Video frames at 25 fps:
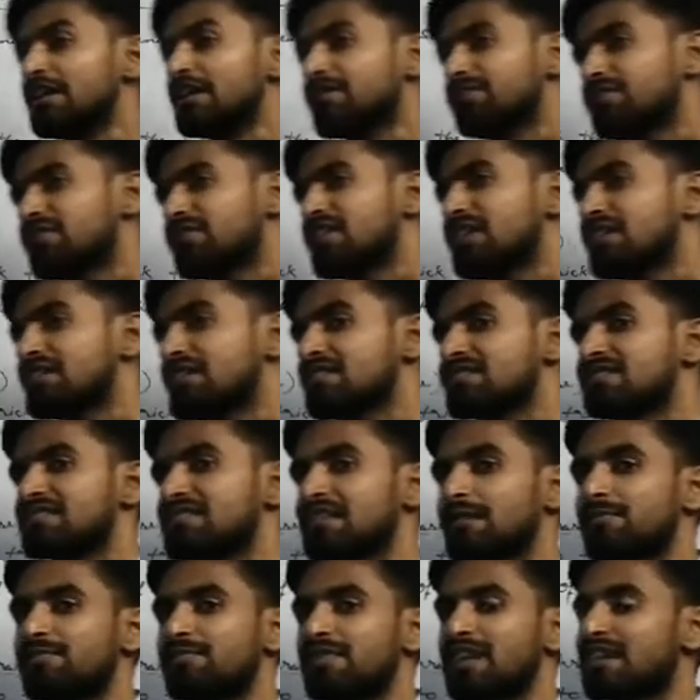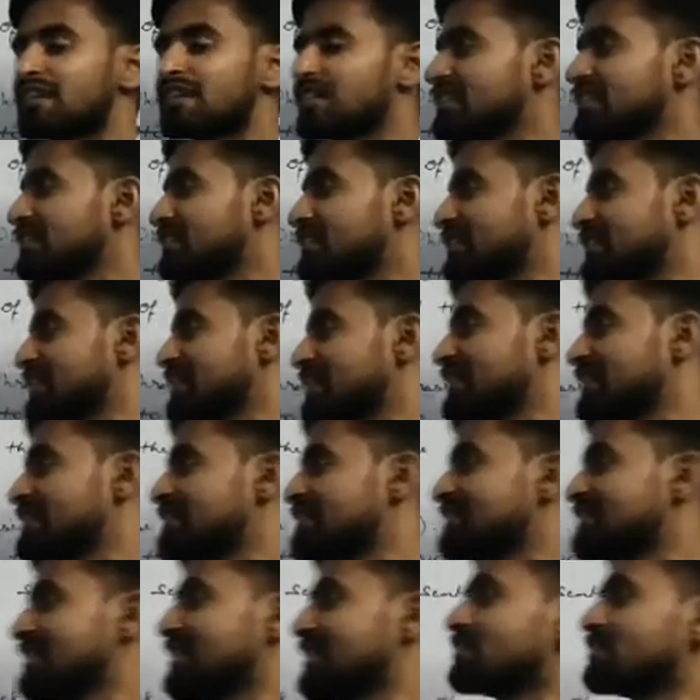If there is subject in the
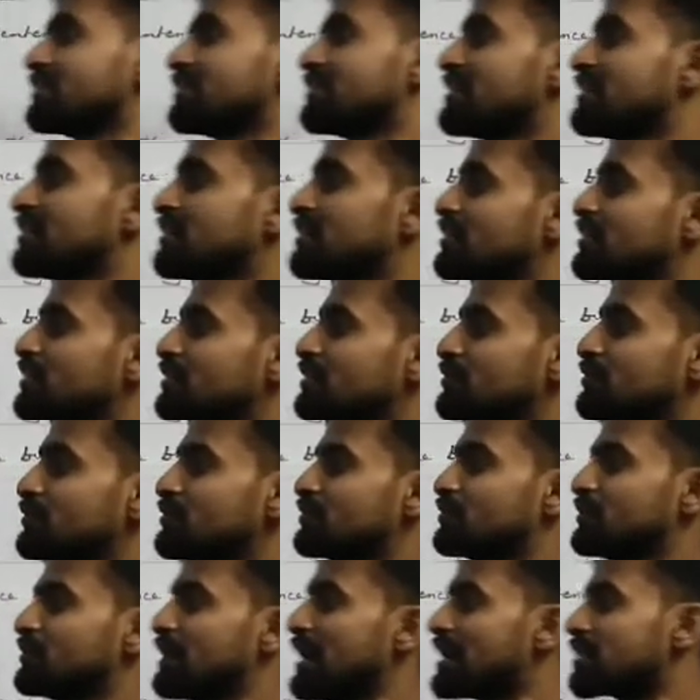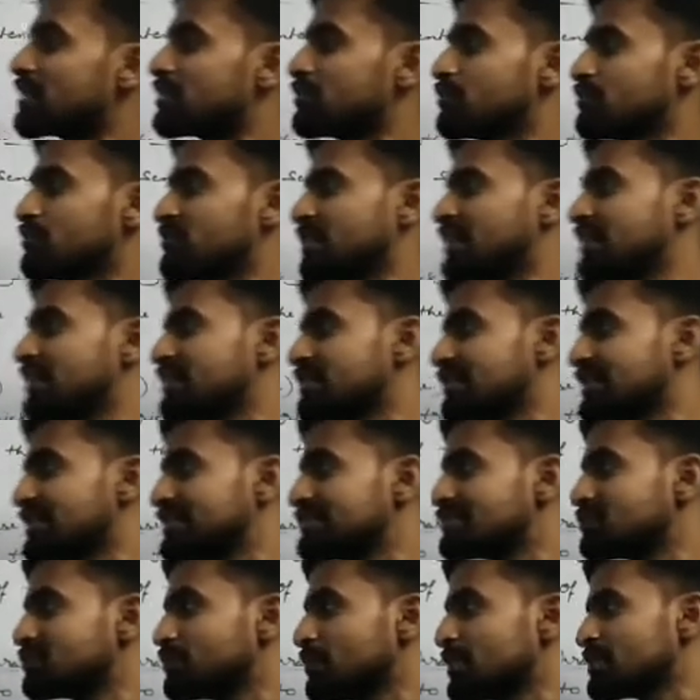sentence, then that
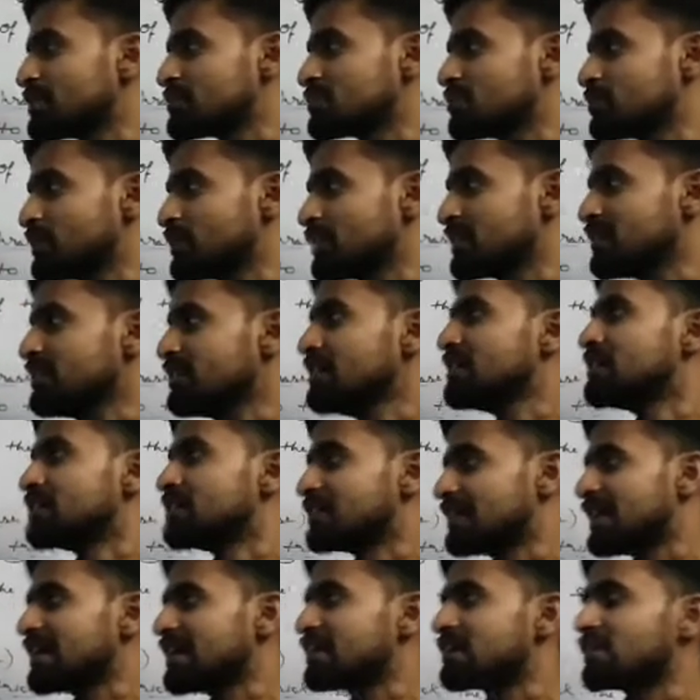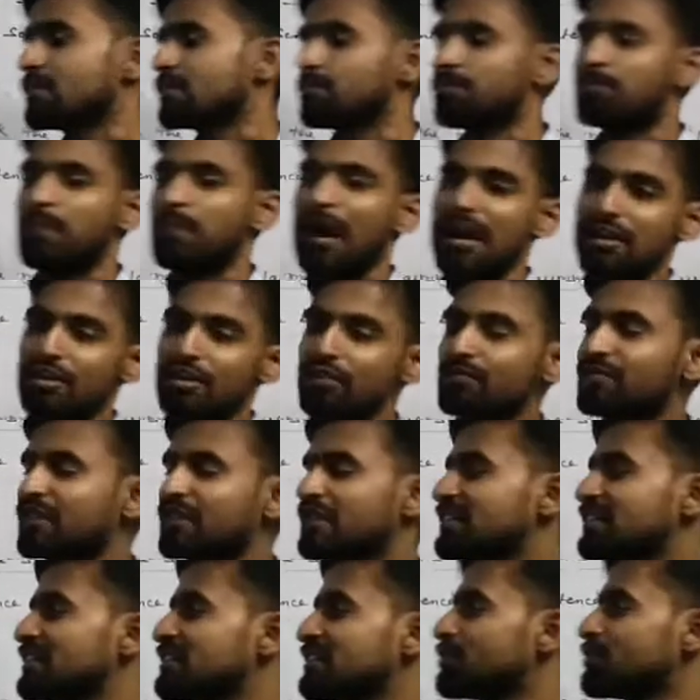sentence must be, that part of
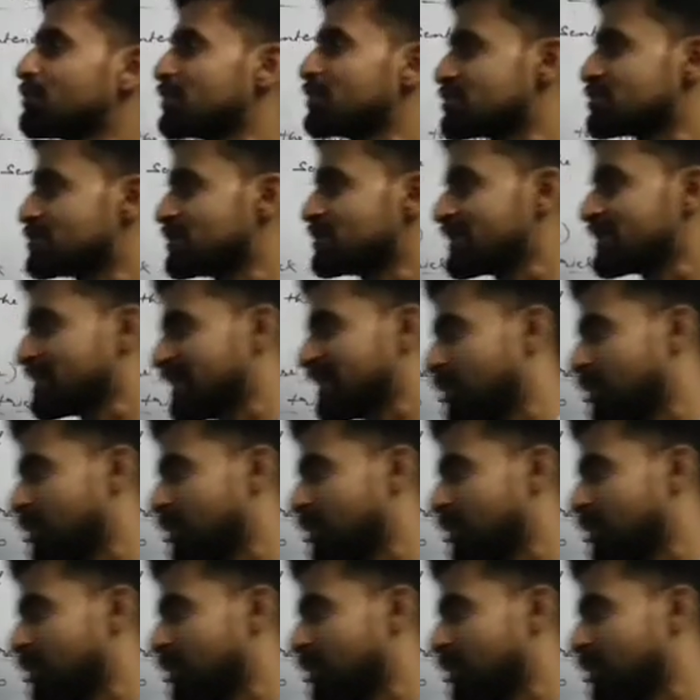sentence must be